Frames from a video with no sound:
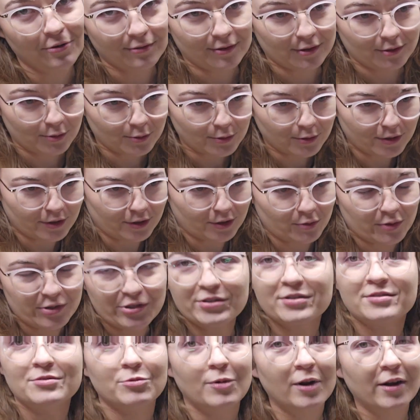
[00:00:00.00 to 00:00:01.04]
over oil,
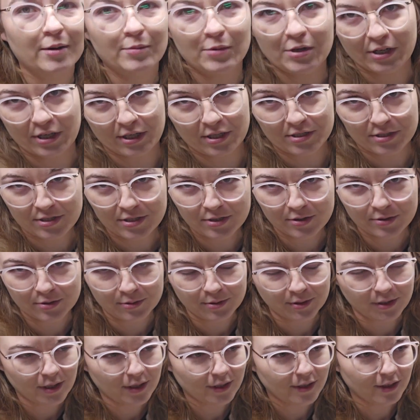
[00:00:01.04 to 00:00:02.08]
which is what I'm gonna
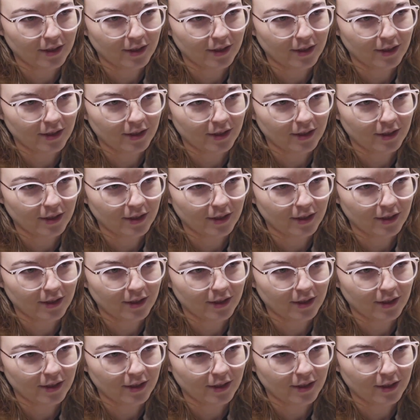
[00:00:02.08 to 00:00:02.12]
do,